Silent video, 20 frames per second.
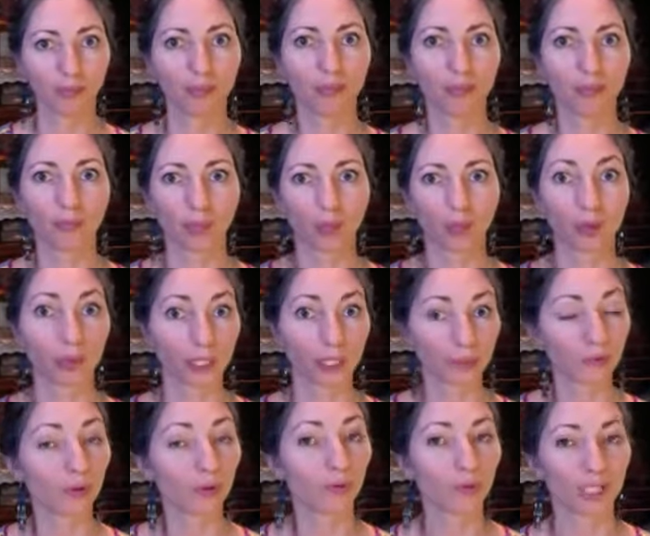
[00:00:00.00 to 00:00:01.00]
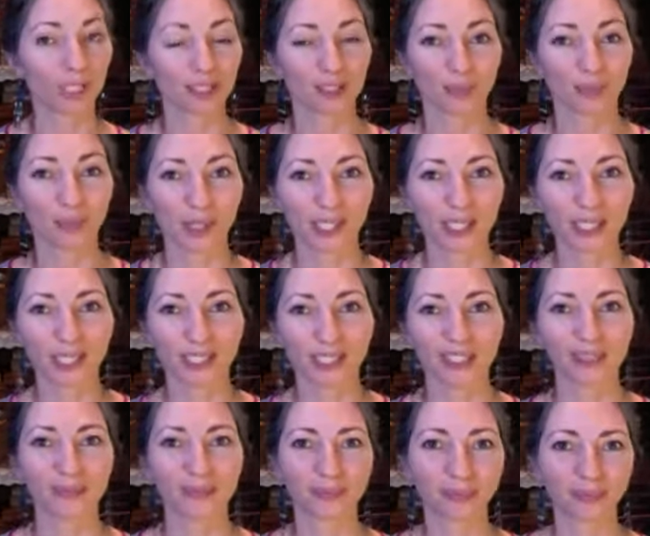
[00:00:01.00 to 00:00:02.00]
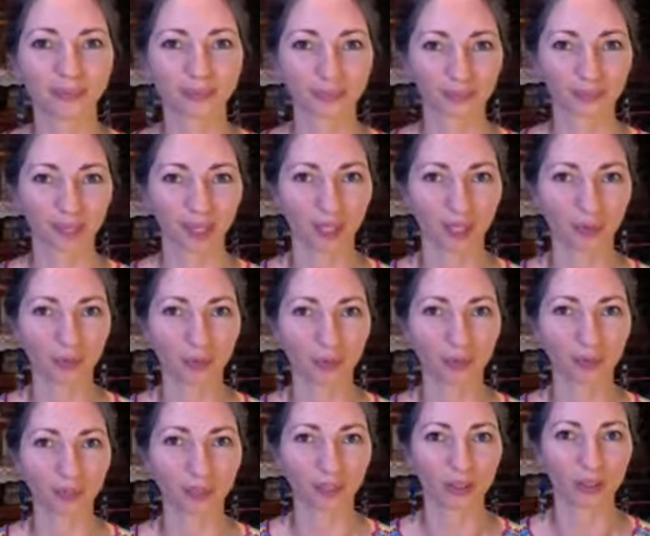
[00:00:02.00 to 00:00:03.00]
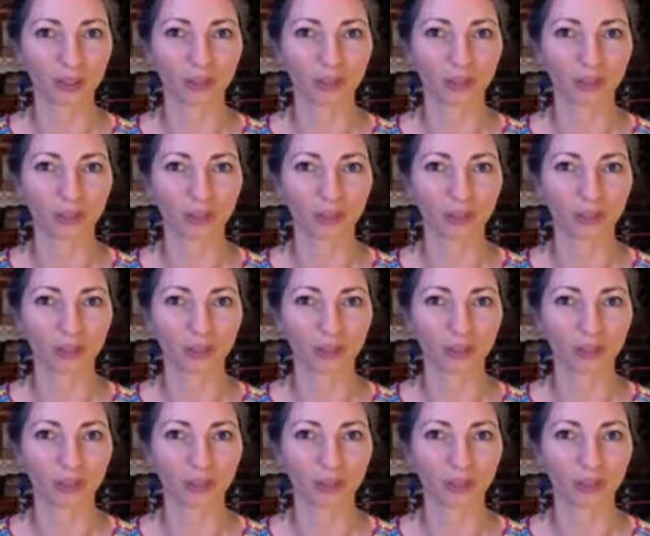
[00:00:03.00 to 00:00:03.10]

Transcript: space for flexibility and movement.